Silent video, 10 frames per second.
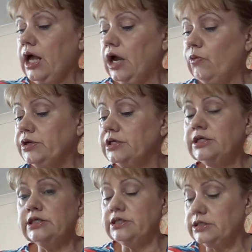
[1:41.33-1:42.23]
And one of the
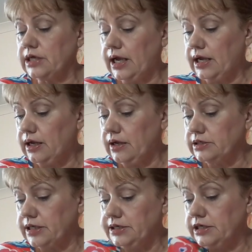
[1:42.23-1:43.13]
reasons
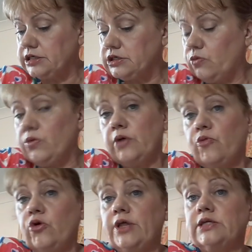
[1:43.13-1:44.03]
it's in here somewhere I
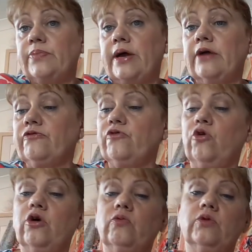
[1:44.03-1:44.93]
bought this bag
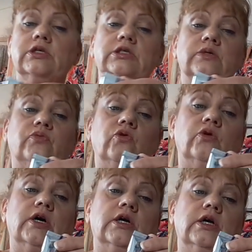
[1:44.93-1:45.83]
for was the
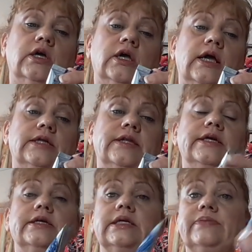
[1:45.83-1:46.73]
Polar
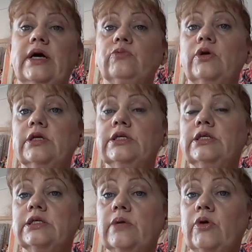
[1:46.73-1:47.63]
night cream. I had one of
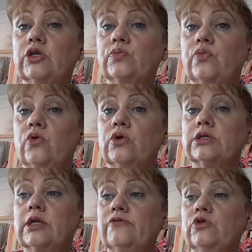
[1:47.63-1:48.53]
these in a Birchbox,
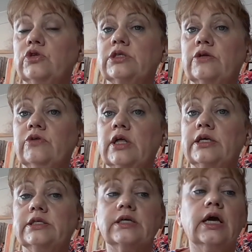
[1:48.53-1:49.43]
and I've used it and really
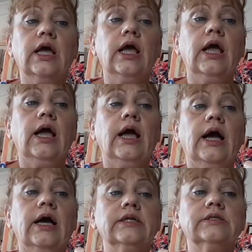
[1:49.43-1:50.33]
liked it.
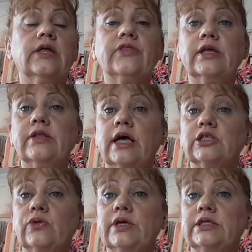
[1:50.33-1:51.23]
And I think
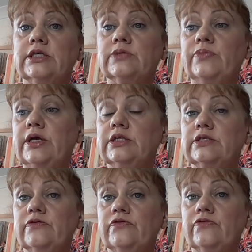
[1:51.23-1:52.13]
that's quite
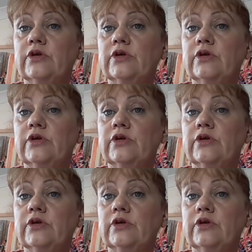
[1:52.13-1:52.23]
expensive.